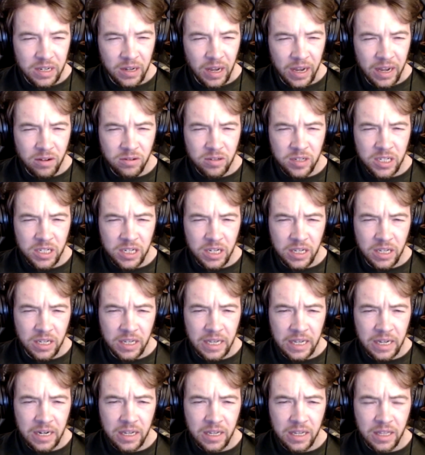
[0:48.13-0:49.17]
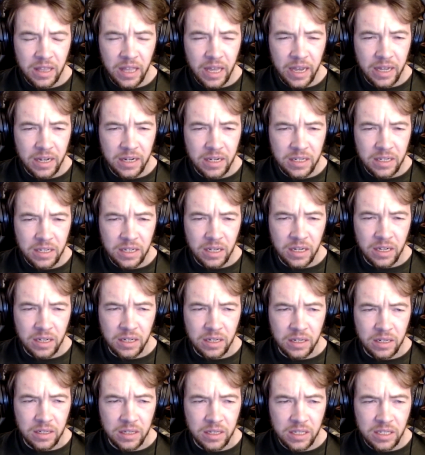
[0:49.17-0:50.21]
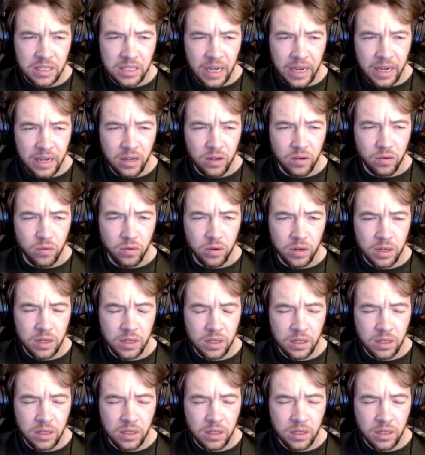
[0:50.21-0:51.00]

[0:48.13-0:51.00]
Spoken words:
how is she getting that sound?